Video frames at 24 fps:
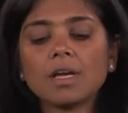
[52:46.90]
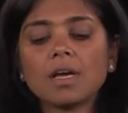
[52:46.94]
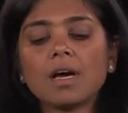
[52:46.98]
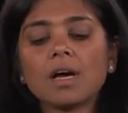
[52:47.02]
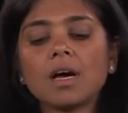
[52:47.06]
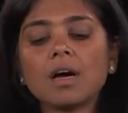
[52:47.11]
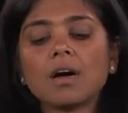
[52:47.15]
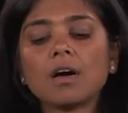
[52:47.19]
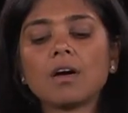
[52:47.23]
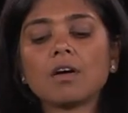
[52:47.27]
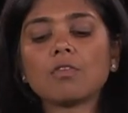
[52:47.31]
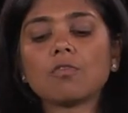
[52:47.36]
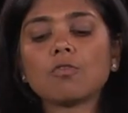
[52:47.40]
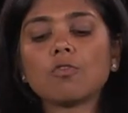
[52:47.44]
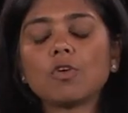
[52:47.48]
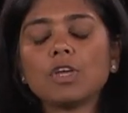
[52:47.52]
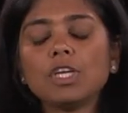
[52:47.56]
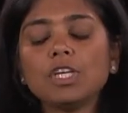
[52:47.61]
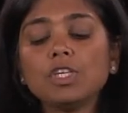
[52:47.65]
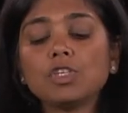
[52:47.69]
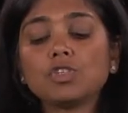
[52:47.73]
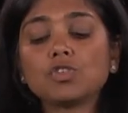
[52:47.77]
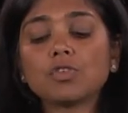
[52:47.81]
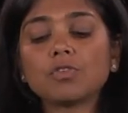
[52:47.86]
uh, for
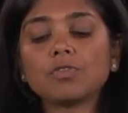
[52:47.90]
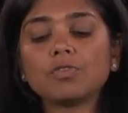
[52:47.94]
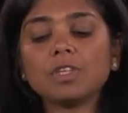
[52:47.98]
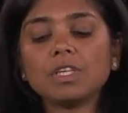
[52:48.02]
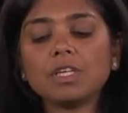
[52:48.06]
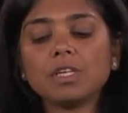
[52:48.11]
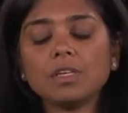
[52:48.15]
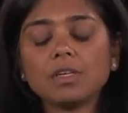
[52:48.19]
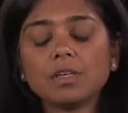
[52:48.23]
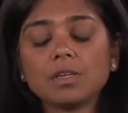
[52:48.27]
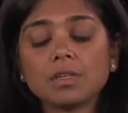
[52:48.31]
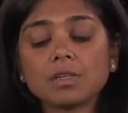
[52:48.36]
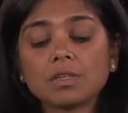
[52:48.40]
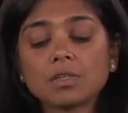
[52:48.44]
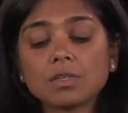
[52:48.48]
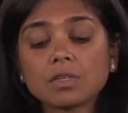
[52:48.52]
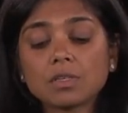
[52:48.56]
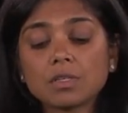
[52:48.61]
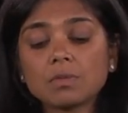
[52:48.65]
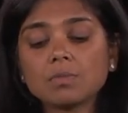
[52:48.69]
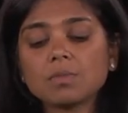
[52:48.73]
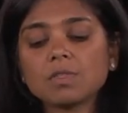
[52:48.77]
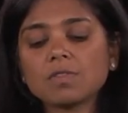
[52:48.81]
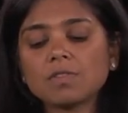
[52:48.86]
each of the
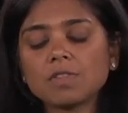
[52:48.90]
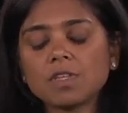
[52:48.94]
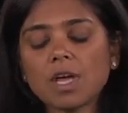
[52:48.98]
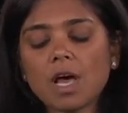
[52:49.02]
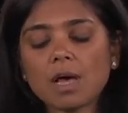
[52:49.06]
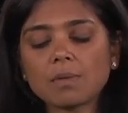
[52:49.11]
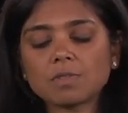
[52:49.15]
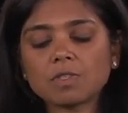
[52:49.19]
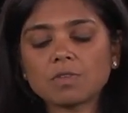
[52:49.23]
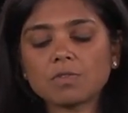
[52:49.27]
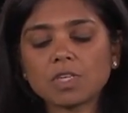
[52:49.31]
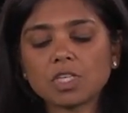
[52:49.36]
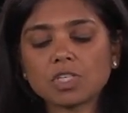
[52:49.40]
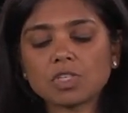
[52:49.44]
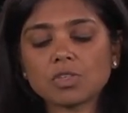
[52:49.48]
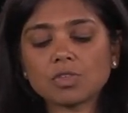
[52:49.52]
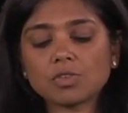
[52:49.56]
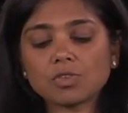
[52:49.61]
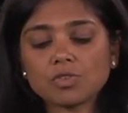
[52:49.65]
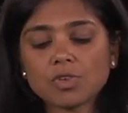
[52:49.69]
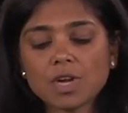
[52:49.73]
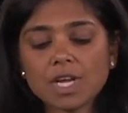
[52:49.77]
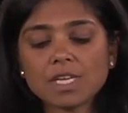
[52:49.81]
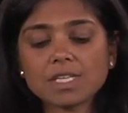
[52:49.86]
terms in the observational
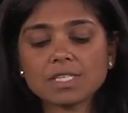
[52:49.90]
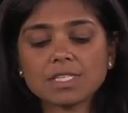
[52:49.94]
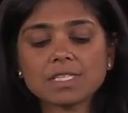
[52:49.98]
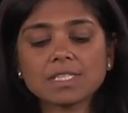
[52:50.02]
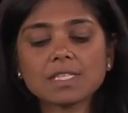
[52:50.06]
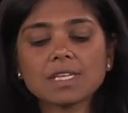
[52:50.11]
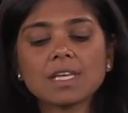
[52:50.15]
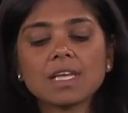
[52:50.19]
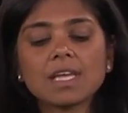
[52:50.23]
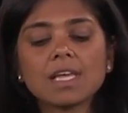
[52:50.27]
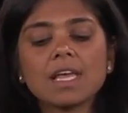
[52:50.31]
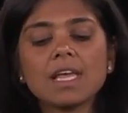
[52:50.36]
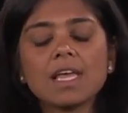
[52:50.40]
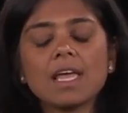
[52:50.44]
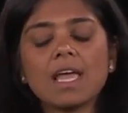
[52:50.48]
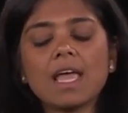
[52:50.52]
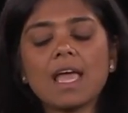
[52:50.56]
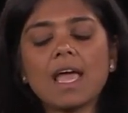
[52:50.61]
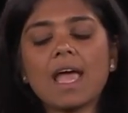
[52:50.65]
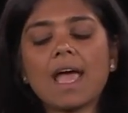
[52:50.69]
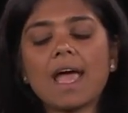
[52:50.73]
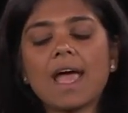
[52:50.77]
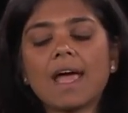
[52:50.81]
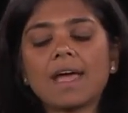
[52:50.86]
trace
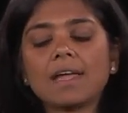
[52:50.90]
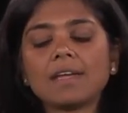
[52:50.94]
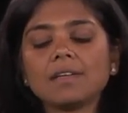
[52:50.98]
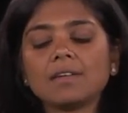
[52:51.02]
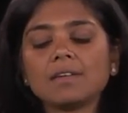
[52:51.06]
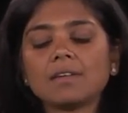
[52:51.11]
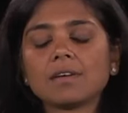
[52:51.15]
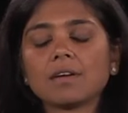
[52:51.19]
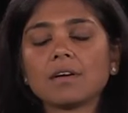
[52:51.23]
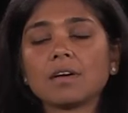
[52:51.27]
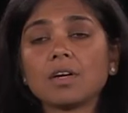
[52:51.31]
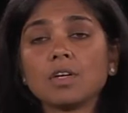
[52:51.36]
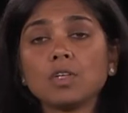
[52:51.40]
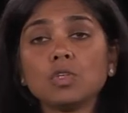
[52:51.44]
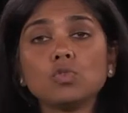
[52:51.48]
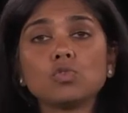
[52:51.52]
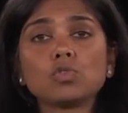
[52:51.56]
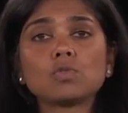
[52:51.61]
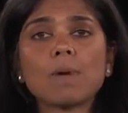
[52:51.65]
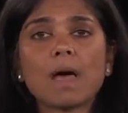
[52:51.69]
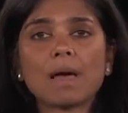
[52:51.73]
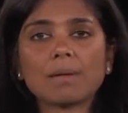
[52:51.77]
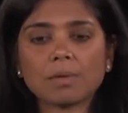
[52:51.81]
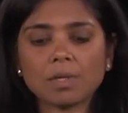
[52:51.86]
and uh,
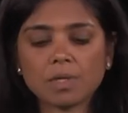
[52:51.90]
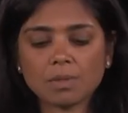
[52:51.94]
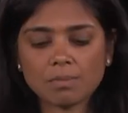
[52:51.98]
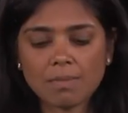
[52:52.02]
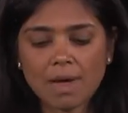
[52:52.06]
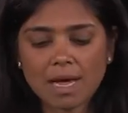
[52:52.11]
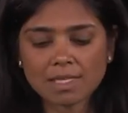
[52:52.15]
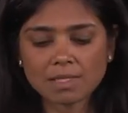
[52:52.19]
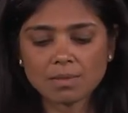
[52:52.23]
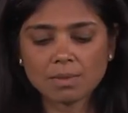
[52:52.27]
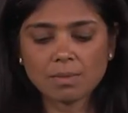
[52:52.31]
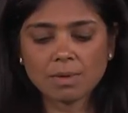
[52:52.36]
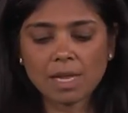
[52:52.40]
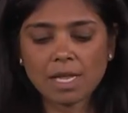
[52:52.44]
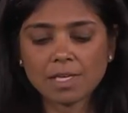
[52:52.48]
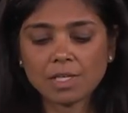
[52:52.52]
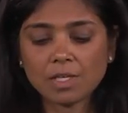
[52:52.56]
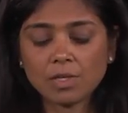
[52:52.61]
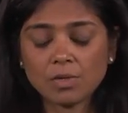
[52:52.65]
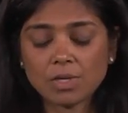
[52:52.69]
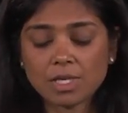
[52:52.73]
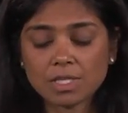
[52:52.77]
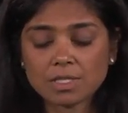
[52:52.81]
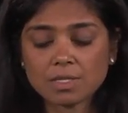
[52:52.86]
use maximum
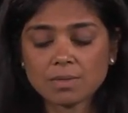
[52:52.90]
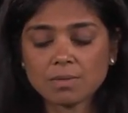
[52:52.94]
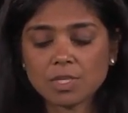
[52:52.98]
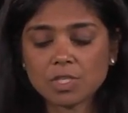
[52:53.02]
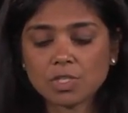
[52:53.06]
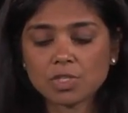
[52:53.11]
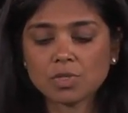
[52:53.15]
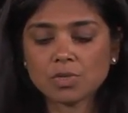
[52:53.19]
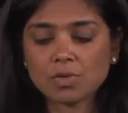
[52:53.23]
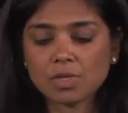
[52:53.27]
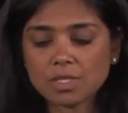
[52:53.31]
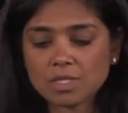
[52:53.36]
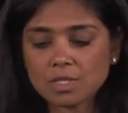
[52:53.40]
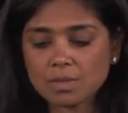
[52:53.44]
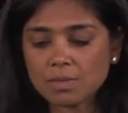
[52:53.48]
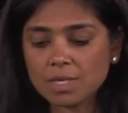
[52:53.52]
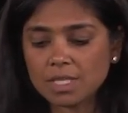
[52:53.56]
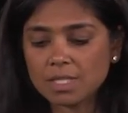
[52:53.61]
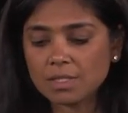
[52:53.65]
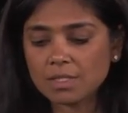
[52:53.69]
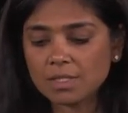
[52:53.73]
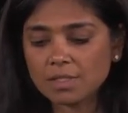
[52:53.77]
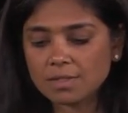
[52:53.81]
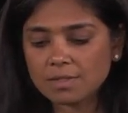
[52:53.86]
likelihood estimation to
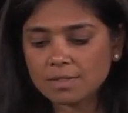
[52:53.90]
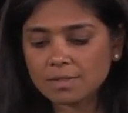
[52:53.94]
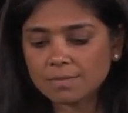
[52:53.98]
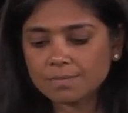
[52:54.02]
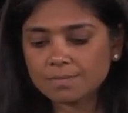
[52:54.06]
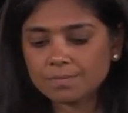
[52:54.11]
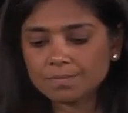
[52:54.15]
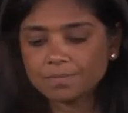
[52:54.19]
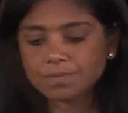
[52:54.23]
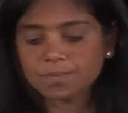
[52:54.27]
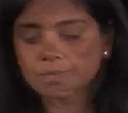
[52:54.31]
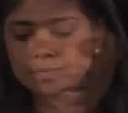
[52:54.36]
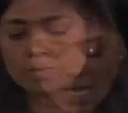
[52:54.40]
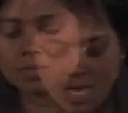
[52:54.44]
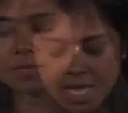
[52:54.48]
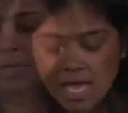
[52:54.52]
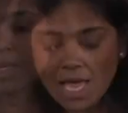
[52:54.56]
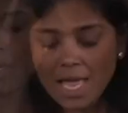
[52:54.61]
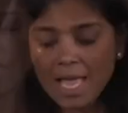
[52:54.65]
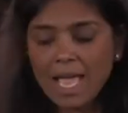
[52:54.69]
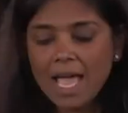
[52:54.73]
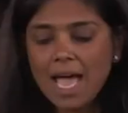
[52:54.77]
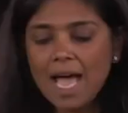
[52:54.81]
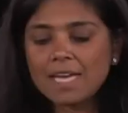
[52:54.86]
estimate these.
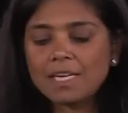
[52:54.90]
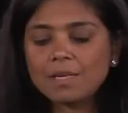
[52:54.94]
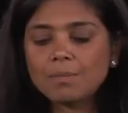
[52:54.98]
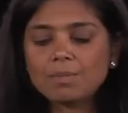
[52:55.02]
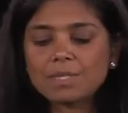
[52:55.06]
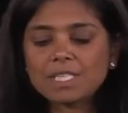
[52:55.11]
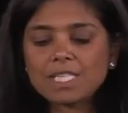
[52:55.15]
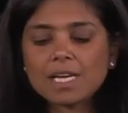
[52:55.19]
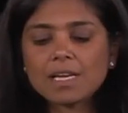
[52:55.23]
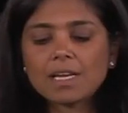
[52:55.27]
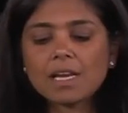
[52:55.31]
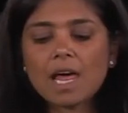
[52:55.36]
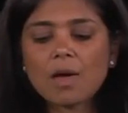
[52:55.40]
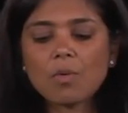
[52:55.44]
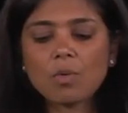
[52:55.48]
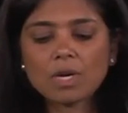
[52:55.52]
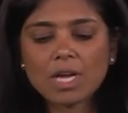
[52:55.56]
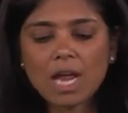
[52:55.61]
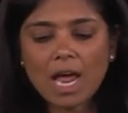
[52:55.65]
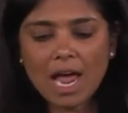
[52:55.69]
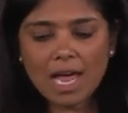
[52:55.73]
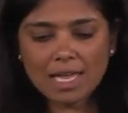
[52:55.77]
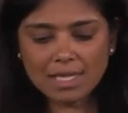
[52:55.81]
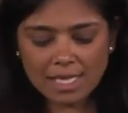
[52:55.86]
And in particular, I want
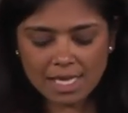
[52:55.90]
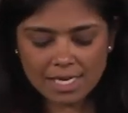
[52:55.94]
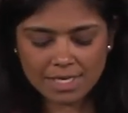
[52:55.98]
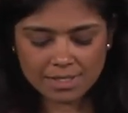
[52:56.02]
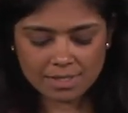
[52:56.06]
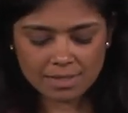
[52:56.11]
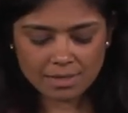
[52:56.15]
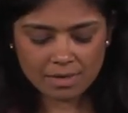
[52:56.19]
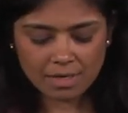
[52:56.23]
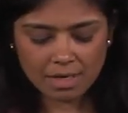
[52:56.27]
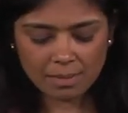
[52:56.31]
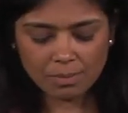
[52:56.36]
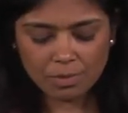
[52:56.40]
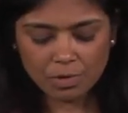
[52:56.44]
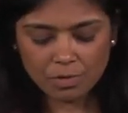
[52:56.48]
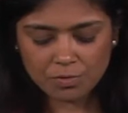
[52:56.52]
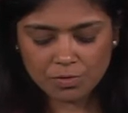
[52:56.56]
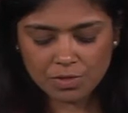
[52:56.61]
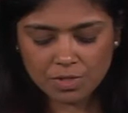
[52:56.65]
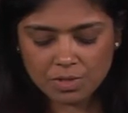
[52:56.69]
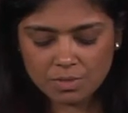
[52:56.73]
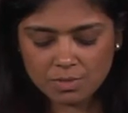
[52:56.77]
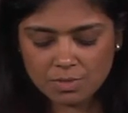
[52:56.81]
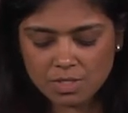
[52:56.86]
to highlight a couple of
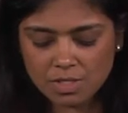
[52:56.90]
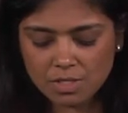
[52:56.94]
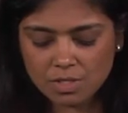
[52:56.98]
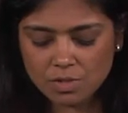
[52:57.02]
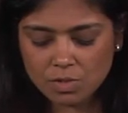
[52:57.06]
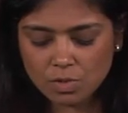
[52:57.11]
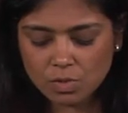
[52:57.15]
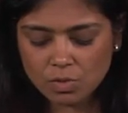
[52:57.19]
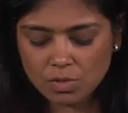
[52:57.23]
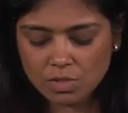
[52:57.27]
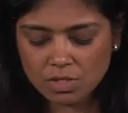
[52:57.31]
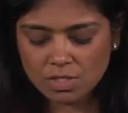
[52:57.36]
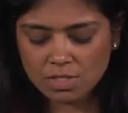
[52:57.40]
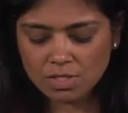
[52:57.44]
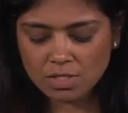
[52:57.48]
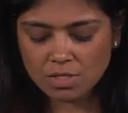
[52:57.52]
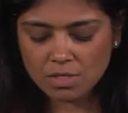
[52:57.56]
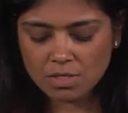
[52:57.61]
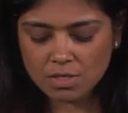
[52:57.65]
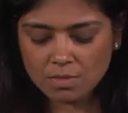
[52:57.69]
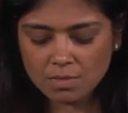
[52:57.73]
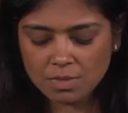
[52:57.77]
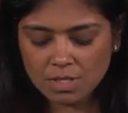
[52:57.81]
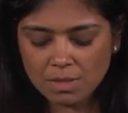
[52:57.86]
terms here. So this
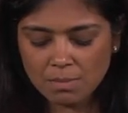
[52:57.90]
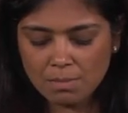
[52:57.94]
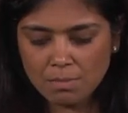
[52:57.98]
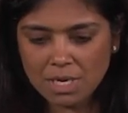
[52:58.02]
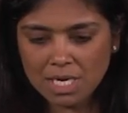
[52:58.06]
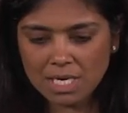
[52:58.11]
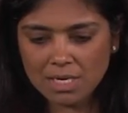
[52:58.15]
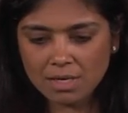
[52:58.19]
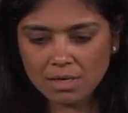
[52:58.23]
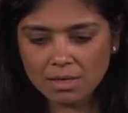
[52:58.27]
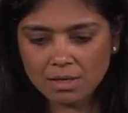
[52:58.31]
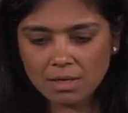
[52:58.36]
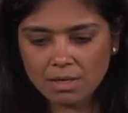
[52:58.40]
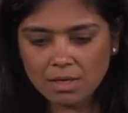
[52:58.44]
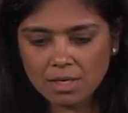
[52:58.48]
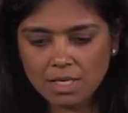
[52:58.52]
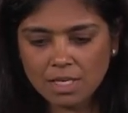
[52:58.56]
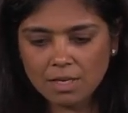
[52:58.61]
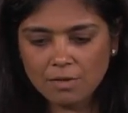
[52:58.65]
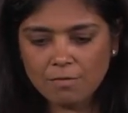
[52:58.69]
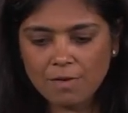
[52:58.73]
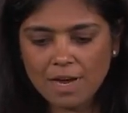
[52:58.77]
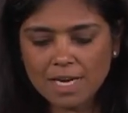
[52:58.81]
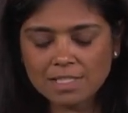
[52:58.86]
term in the middle
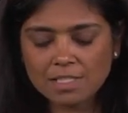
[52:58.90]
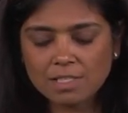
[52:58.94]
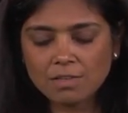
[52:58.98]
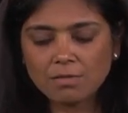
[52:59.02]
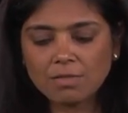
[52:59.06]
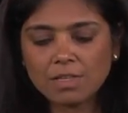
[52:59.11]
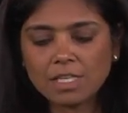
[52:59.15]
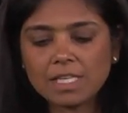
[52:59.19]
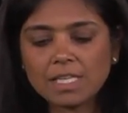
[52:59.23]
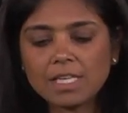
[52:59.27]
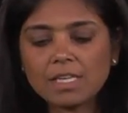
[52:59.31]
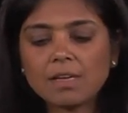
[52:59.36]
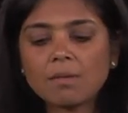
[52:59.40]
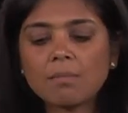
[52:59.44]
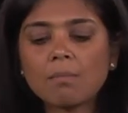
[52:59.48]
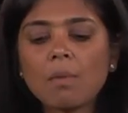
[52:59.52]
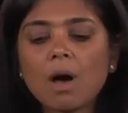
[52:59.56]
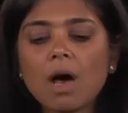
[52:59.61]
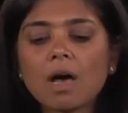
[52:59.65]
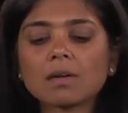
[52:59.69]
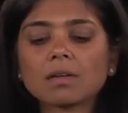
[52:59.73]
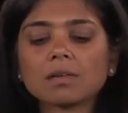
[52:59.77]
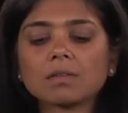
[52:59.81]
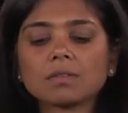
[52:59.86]
effectively
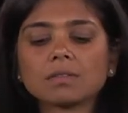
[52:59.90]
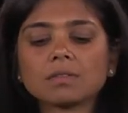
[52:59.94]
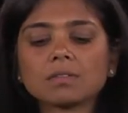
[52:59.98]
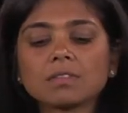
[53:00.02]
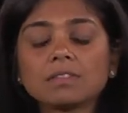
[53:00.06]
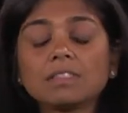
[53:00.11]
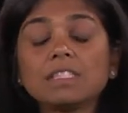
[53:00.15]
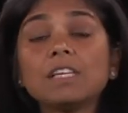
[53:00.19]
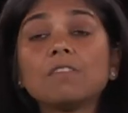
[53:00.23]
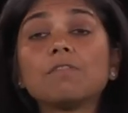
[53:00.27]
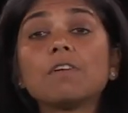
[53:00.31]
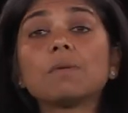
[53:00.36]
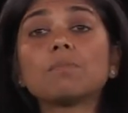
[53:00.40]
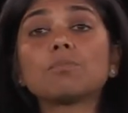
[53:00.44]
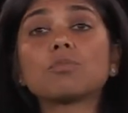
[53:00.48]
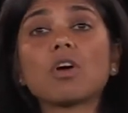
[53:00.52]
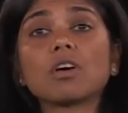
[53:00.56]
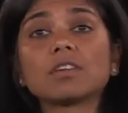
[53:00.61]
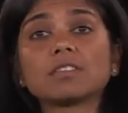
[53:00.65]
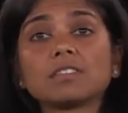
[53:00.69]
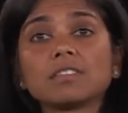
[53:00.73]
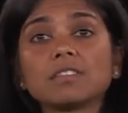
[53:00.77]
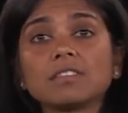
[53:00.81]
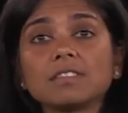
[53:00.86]
models the event
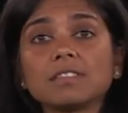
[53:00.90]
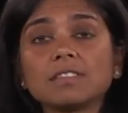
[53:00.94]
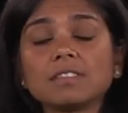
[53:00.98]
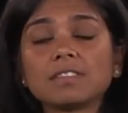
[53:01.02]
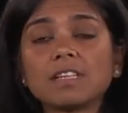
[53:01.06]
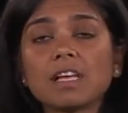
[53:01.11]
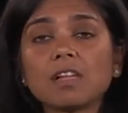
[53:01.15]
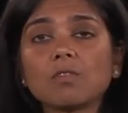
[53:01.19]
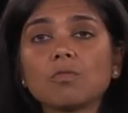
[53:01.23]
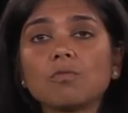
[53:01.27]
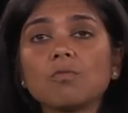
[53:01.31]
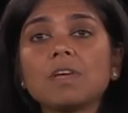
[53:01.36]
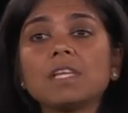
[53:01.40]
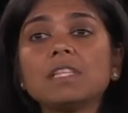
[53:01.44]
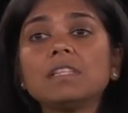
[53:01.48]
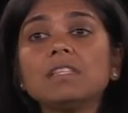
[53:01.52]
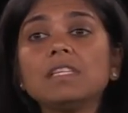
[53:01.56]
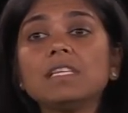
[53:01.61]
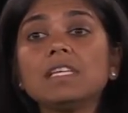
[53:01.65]
process itself, when